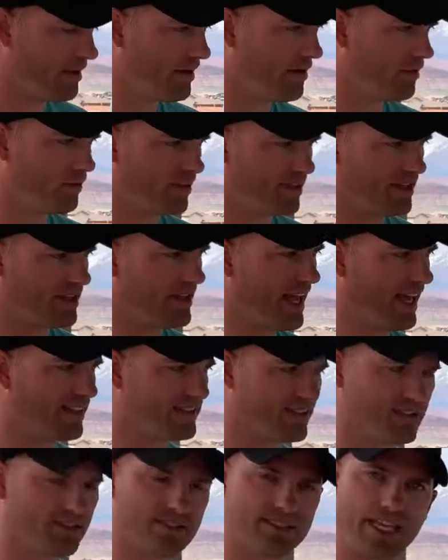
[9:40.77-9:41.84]
within that
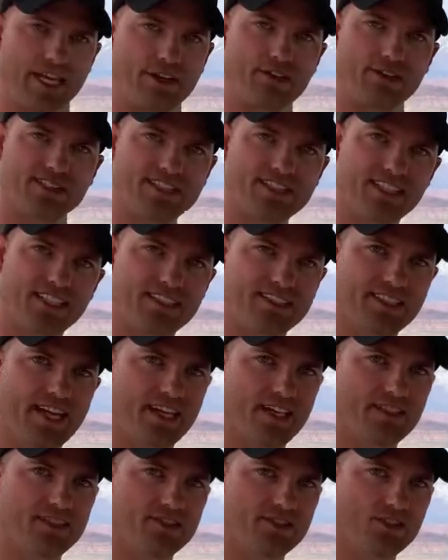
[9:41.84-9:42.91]
sacred 6
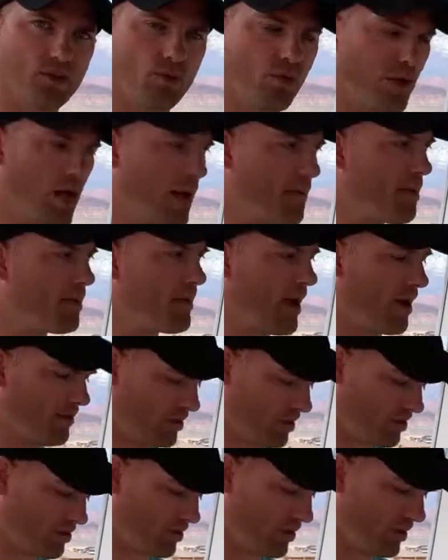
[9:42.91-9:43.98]
seconds. So what I'm about
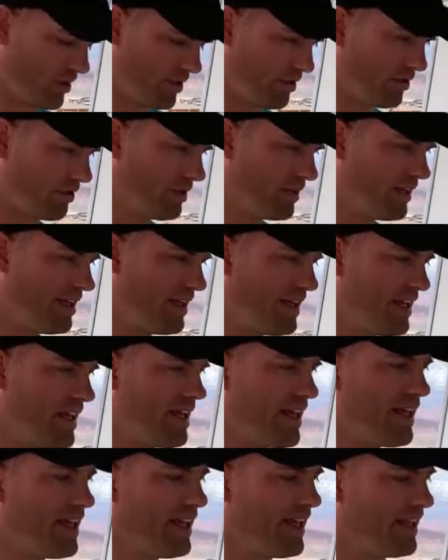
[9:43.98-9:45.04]
to show you
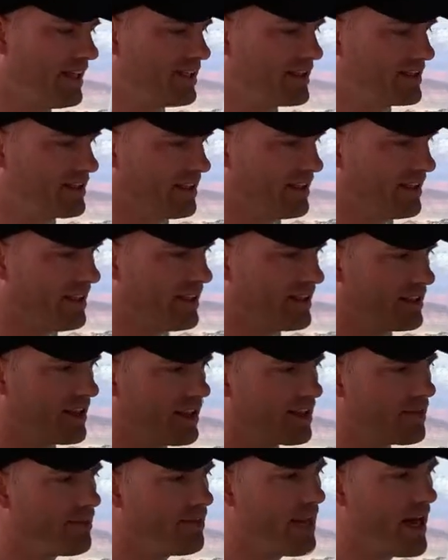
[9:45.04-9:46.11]
is it
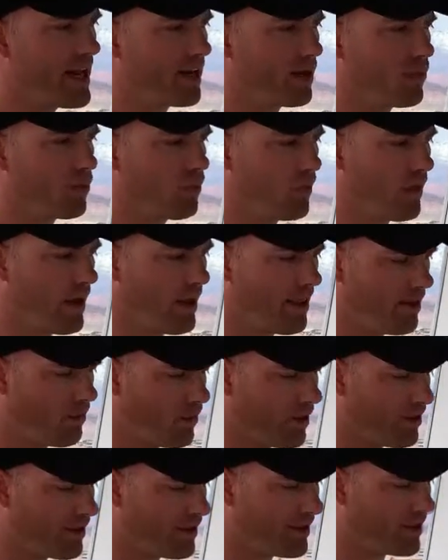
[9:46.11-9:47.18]
doesn't matter
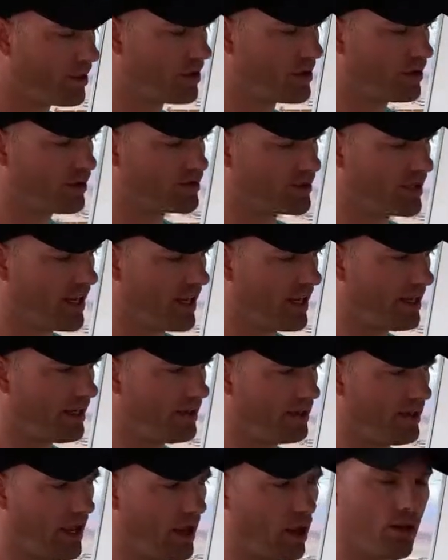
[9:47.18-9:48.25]
whether they go to your site
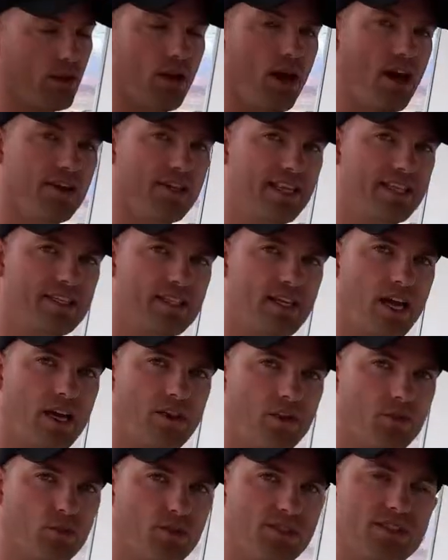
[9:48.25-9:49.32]
and how long they stay on
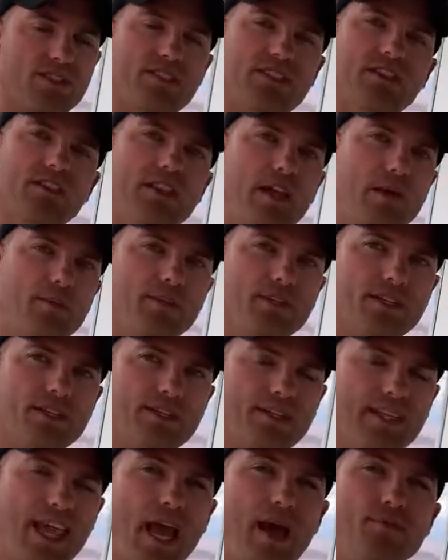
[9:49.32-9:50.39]
there, we're still able to
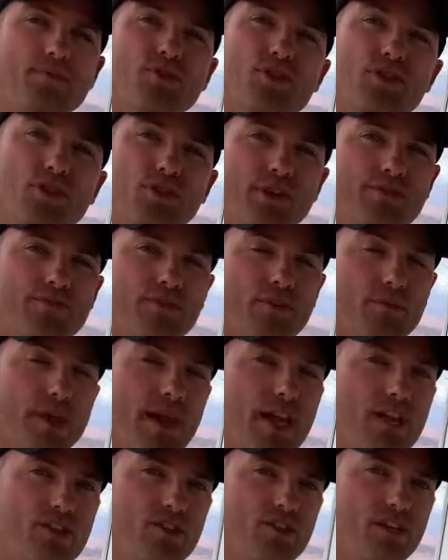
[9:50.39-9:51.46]
capture their
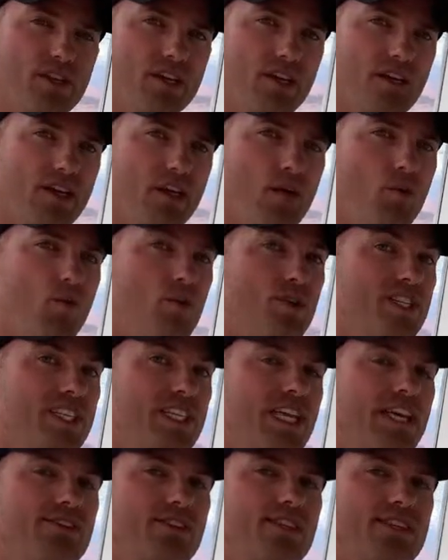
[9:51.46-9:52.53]
information, which
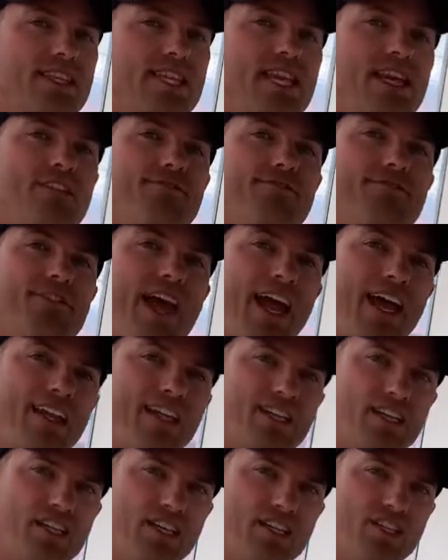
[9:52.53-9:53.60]
gives us the
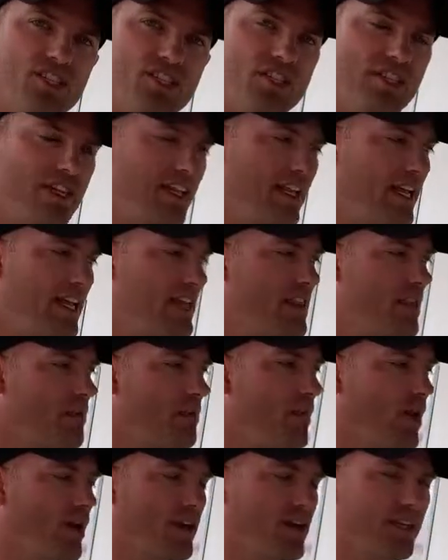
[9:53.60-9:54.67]
advantage in the
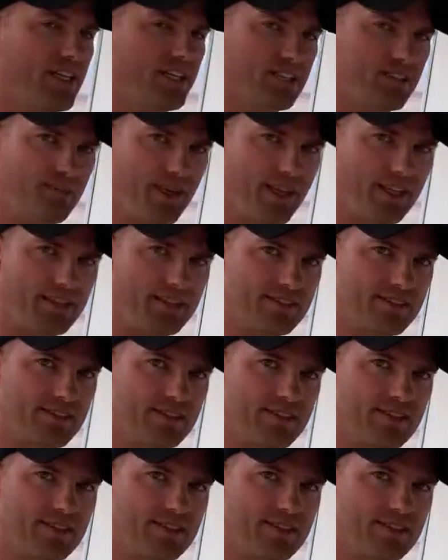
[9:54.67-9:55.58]
marketing space.